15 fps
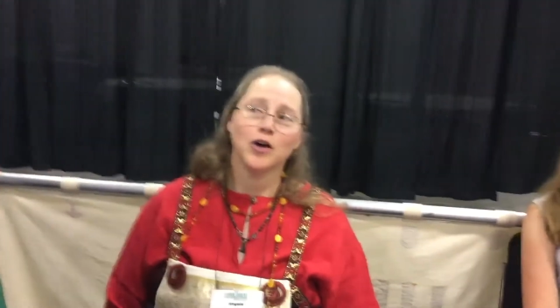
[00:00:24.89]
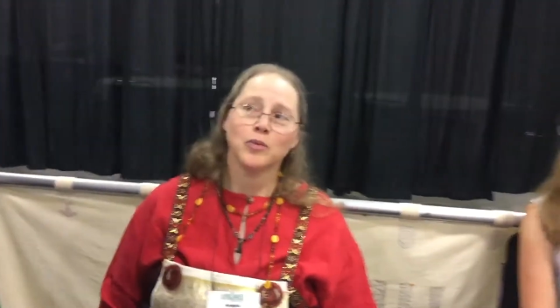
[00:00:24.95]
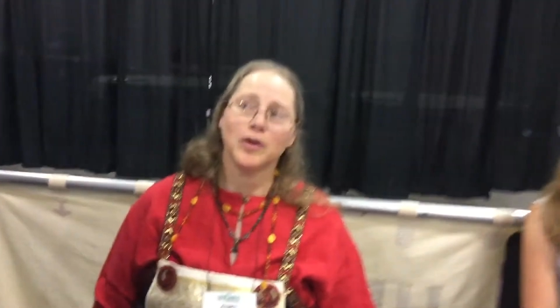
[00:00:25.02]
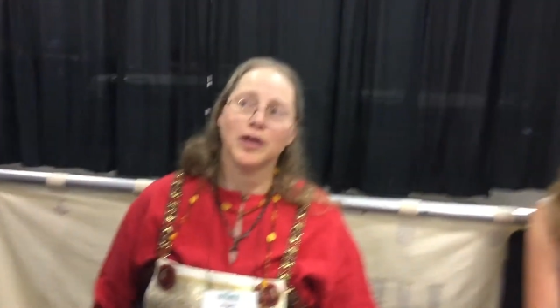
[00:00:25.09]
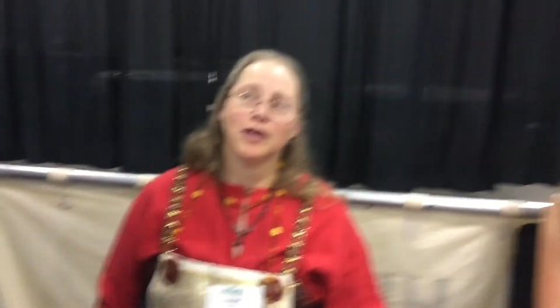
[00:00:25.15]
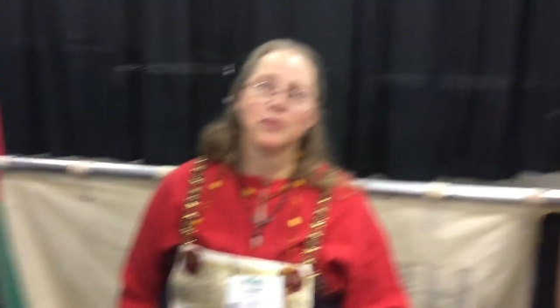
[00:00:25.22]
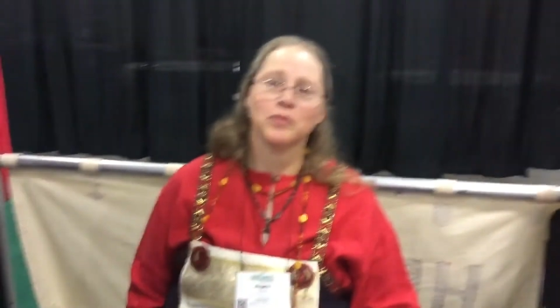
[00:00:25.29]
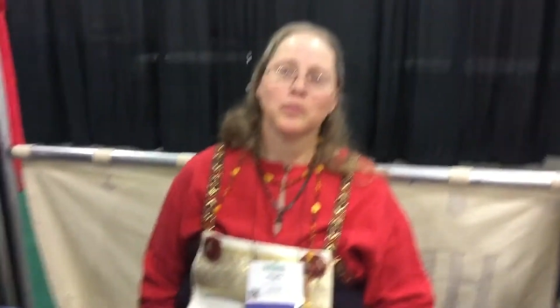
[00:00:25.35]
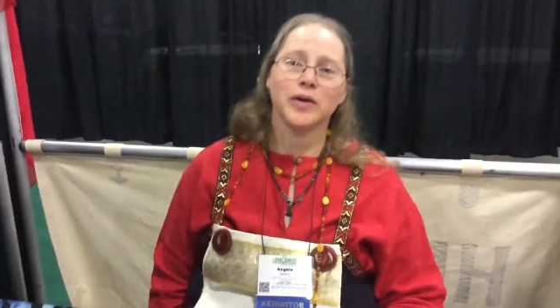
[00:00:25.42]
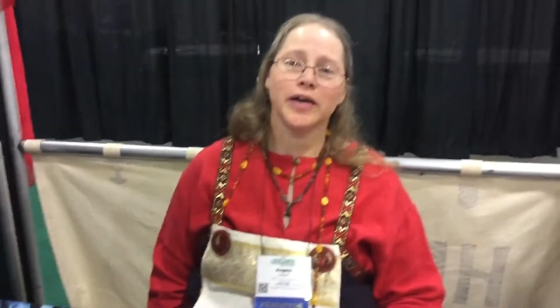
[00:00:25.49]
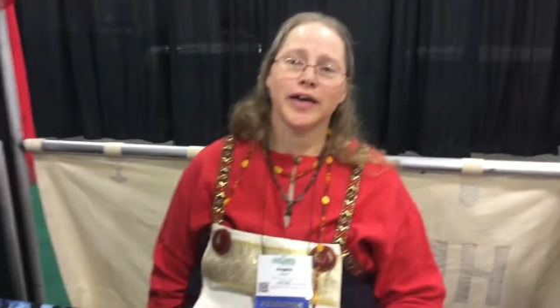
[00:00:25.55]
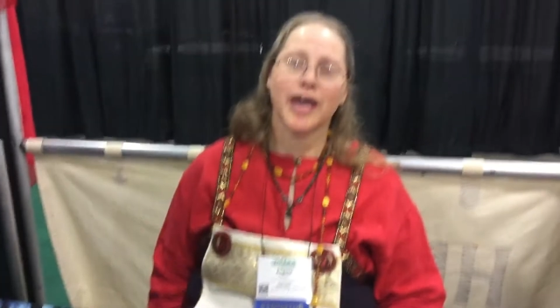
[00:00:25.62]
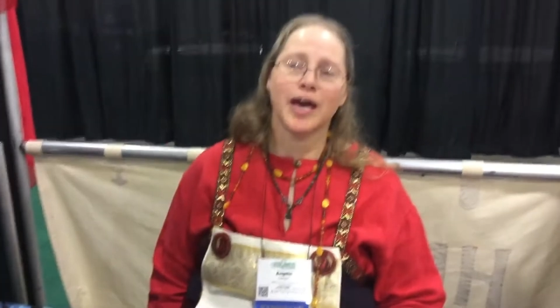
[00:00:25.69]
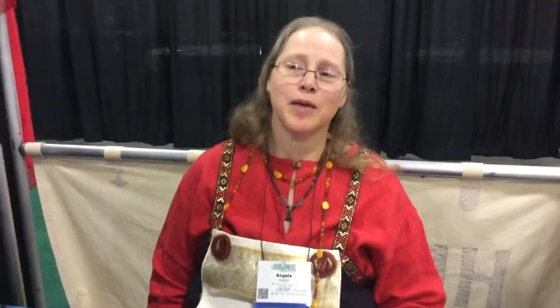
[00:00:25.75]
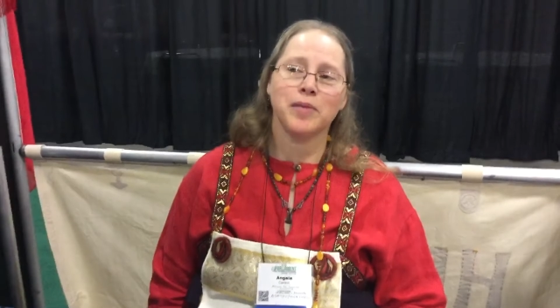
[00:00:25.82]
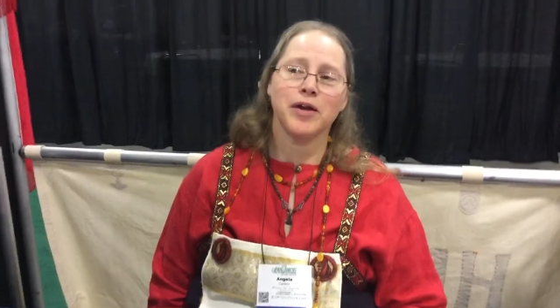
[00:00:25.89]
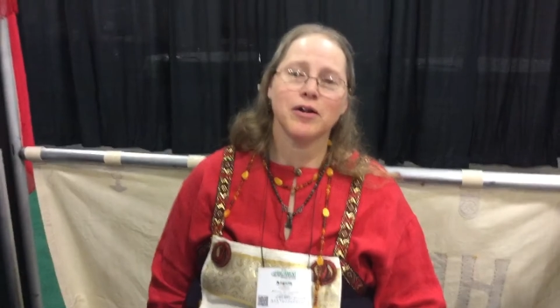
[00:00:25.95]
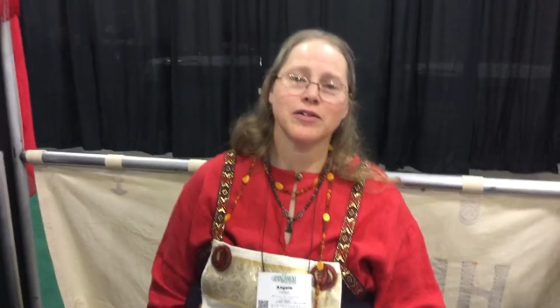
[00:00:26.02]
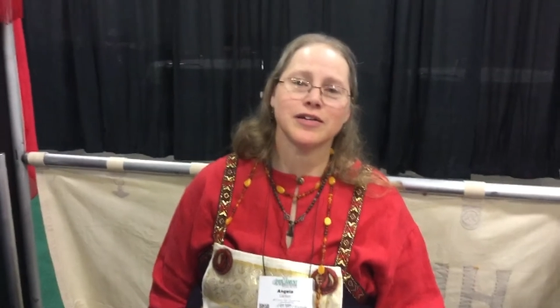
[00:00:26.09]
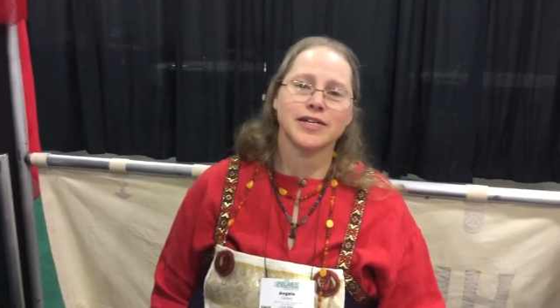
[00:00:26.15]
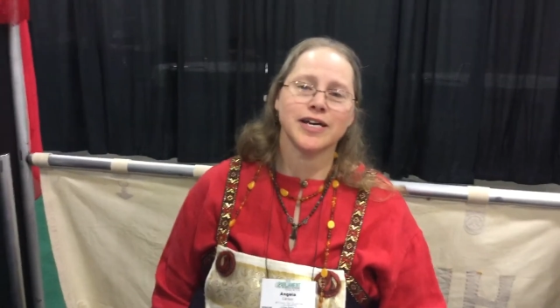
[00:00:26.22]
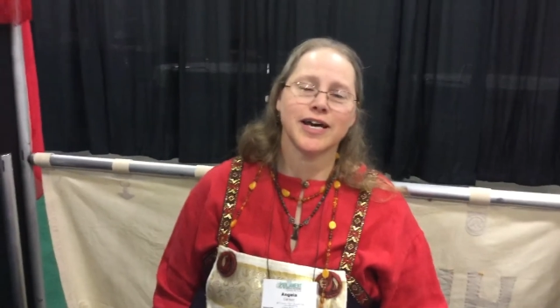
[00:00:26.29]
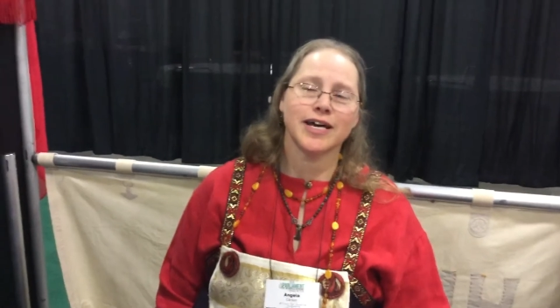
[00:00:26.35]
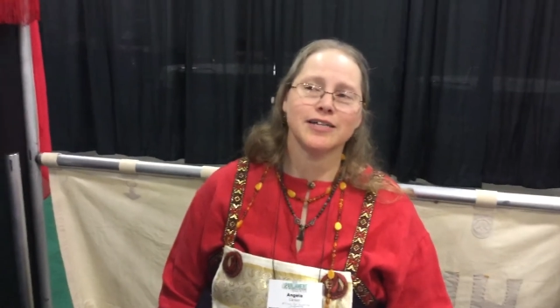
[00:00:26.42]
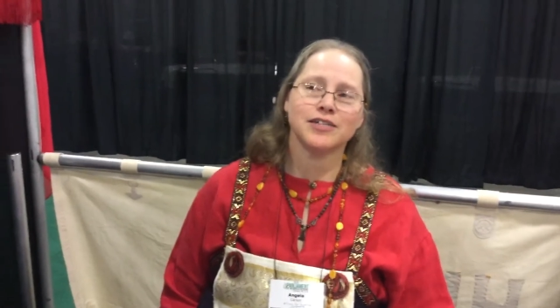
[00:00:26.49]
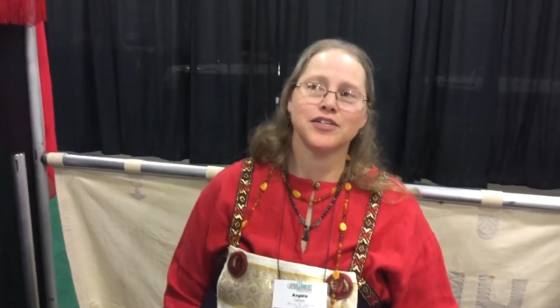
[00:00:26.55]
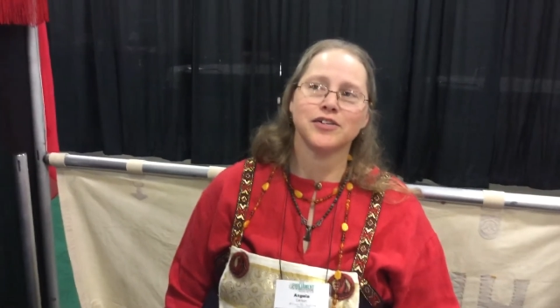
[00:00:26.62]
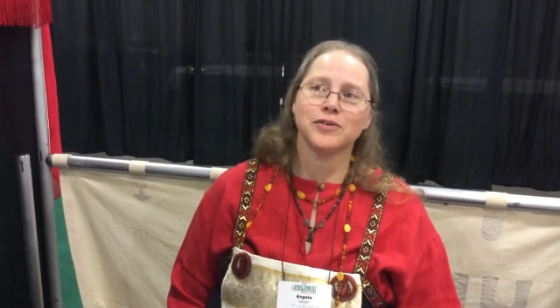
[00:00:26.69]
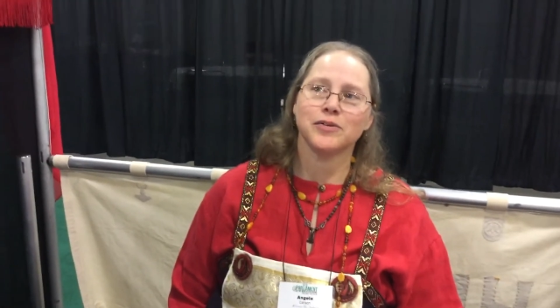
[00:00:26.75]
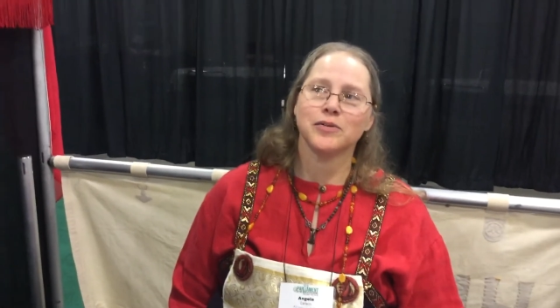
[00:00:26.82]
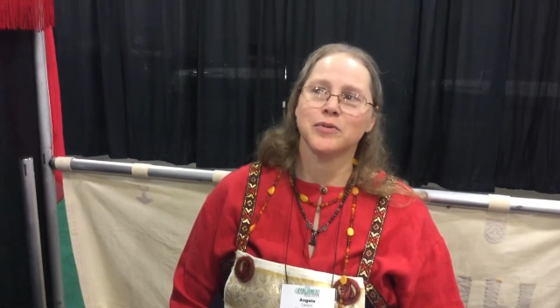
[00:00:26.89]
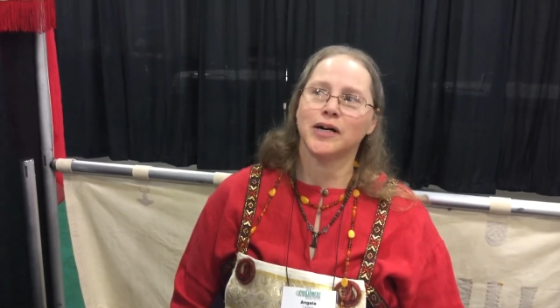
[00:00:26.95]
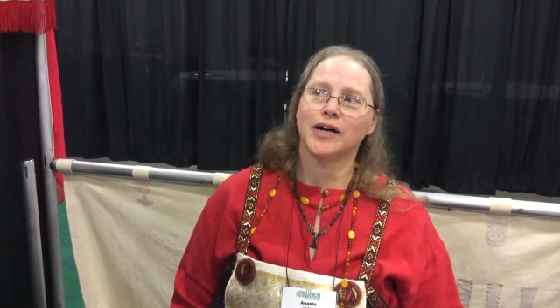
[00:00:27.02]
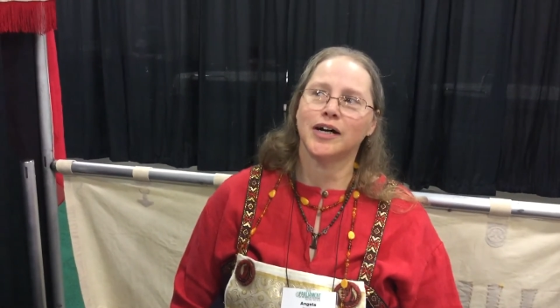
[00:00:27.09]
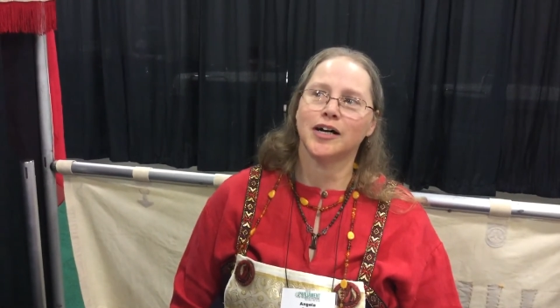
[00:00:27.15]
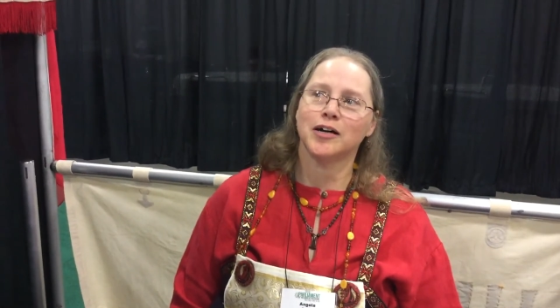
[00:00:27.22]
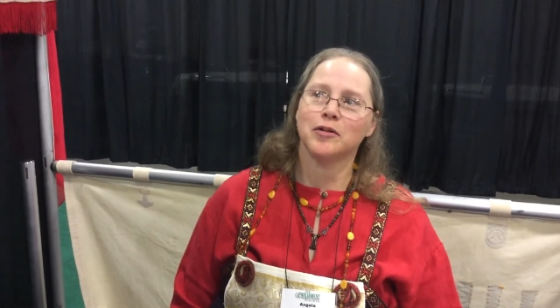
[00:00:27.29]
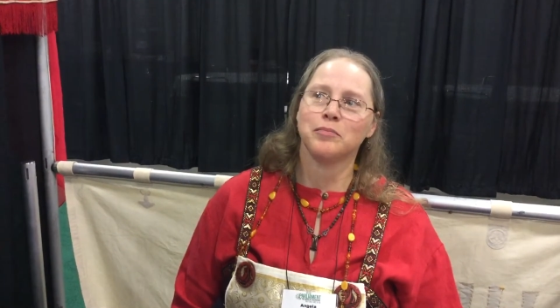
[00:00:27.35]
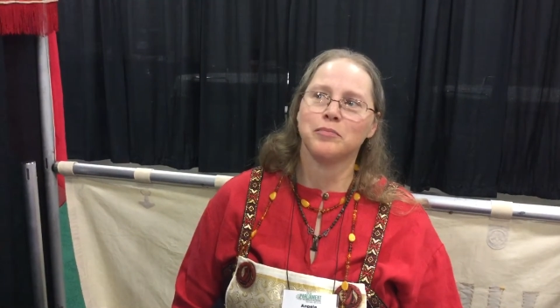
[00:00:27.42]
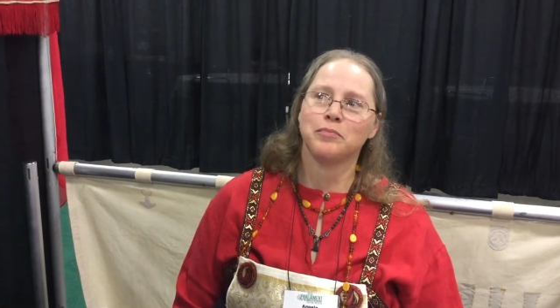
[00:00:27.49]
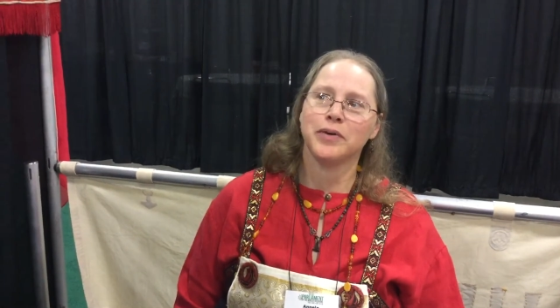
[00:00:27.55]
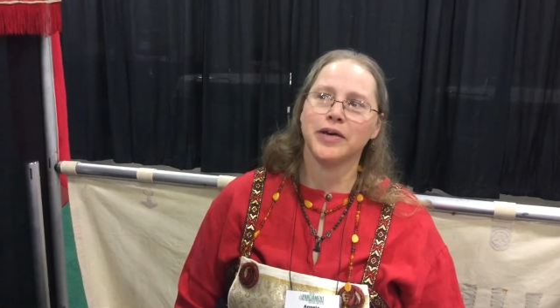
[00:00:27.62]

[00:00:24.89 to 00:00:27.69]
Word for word: Well, we came here today to